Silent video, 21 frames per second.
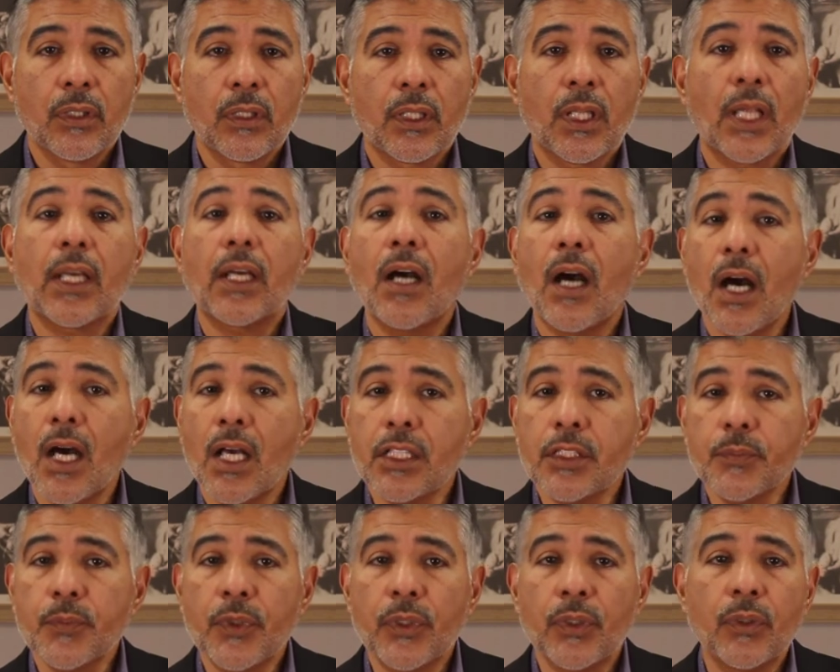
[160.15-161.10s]
like a
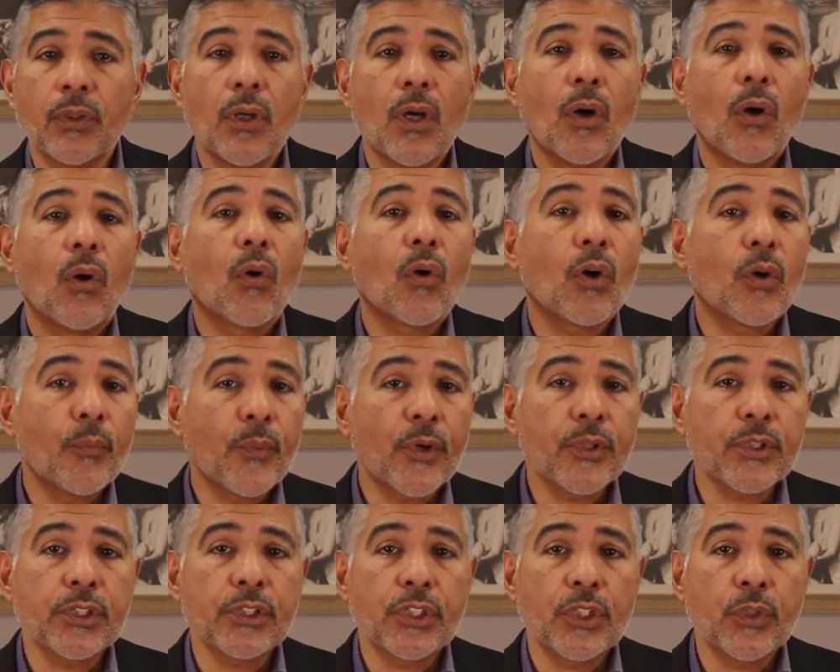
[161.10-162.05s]
hospital or
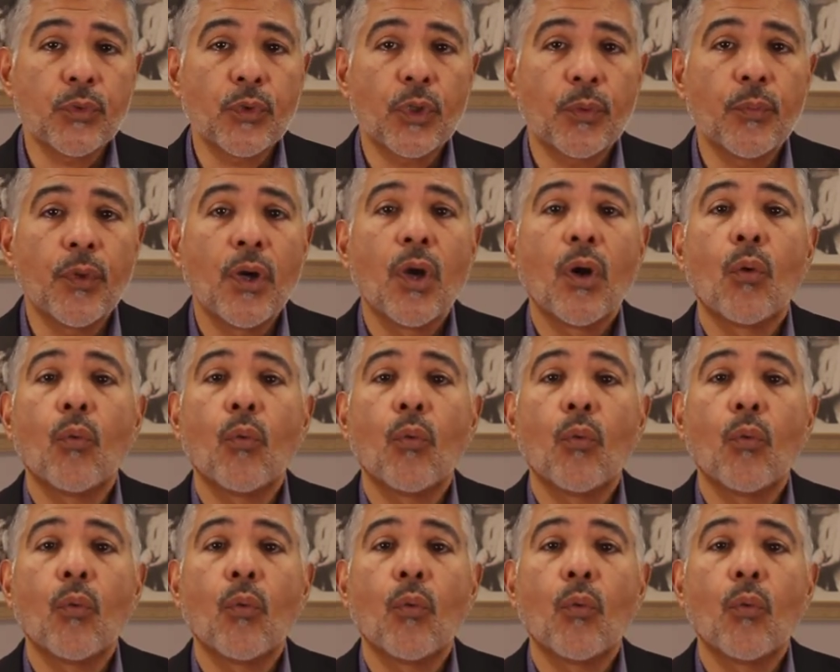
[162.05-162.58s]
emergency room